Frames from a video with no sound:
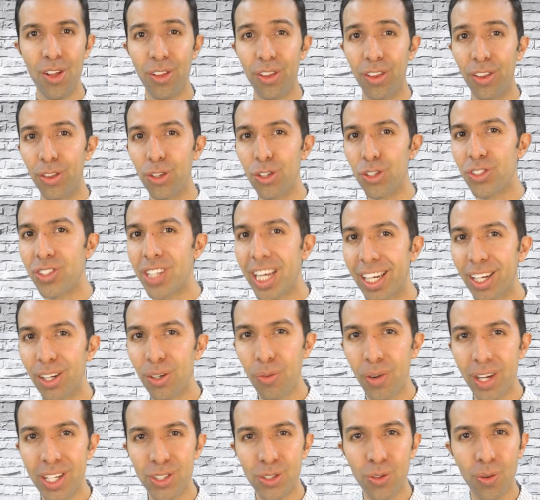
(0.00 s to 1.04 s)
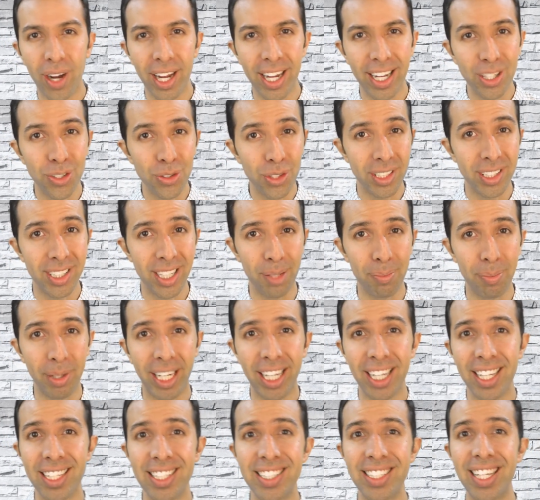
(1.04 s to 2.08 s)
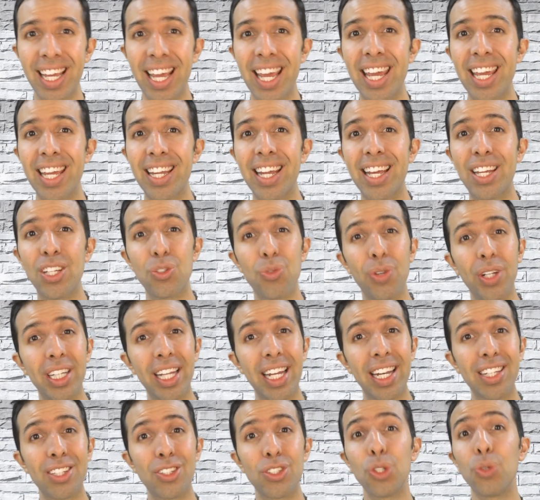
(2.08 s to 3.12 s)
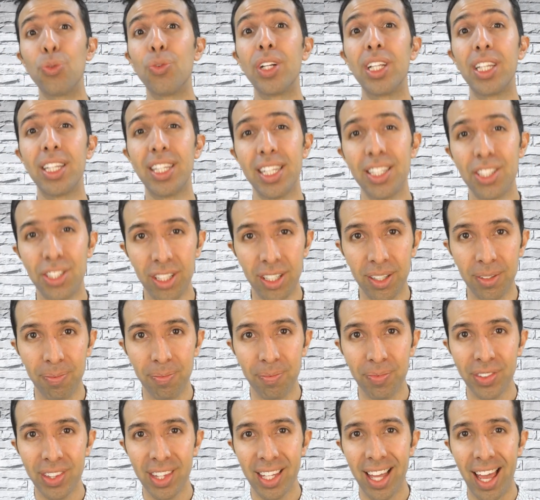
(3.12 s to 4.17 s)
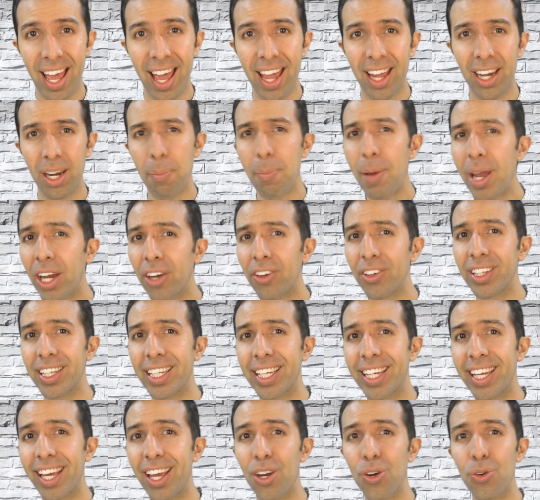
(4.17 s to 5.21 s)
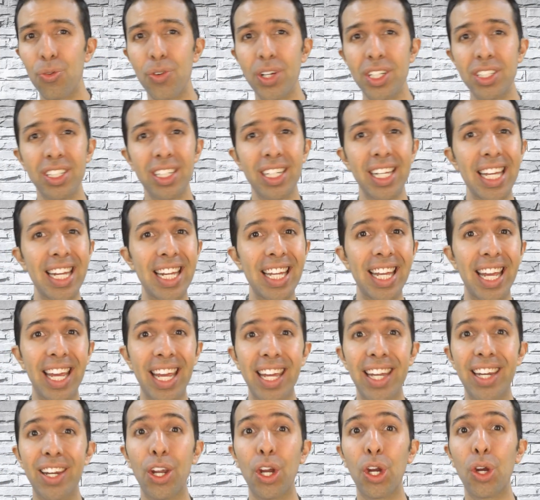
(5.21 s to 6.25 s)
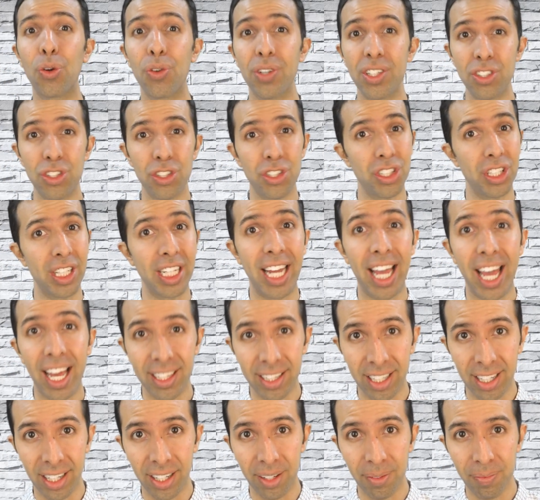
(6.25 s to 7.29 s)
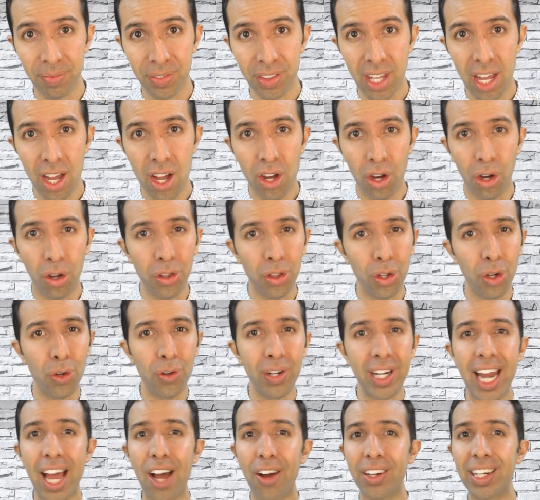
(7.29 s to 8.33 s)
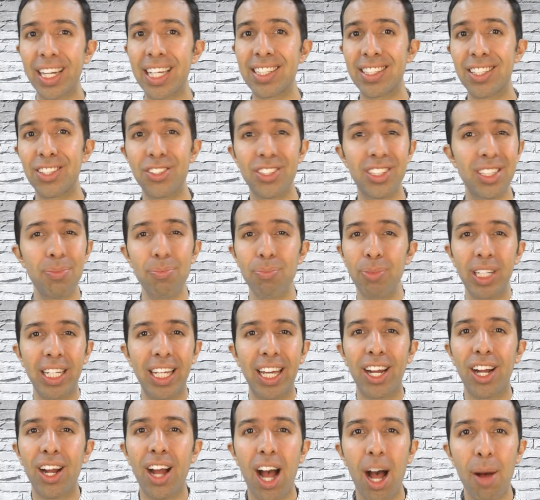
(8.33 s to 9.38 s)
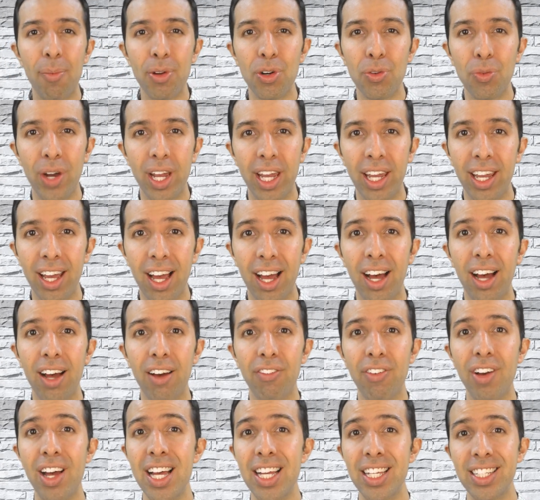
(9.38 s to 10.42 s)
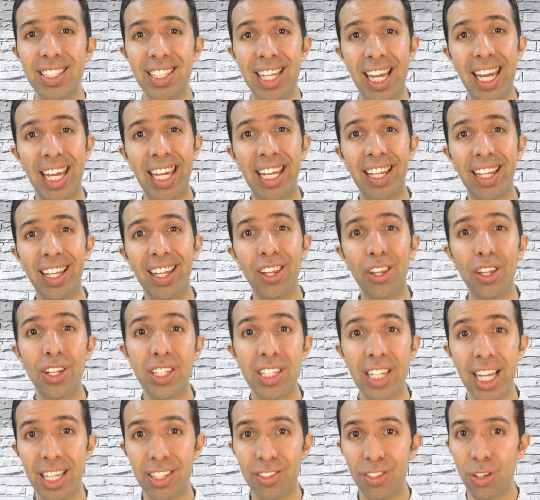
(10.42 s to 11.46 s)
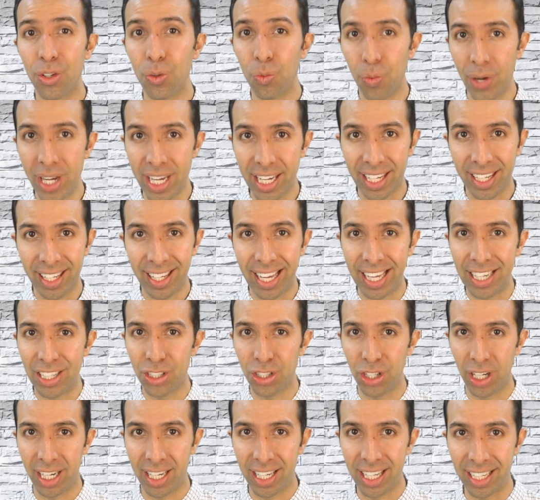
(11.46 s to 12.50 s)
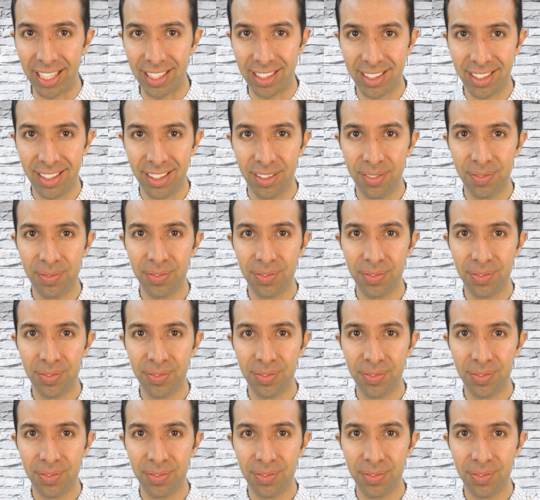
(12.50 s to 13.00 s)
The second way is quite interesting because it is related to religion, and apparently it originated in Christianity, although nowadays it's simply a common way of saying the days of the week in Chinese.